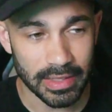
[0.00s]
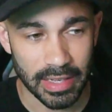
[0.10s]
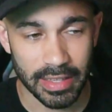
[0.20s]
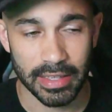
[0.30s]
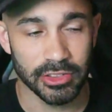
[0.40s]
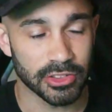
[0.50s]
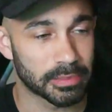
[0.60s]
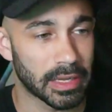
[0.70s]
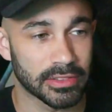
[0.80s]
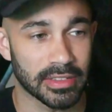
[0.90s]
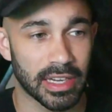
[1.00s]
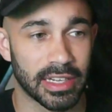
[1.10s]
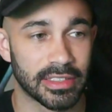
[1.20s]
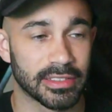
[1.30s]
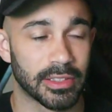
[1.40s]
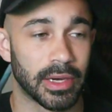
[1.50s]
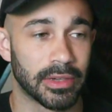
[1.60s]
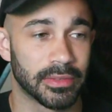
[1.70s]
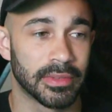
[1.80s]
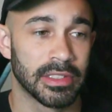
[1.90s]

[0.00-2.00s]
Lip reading: and then just balance that ISO out.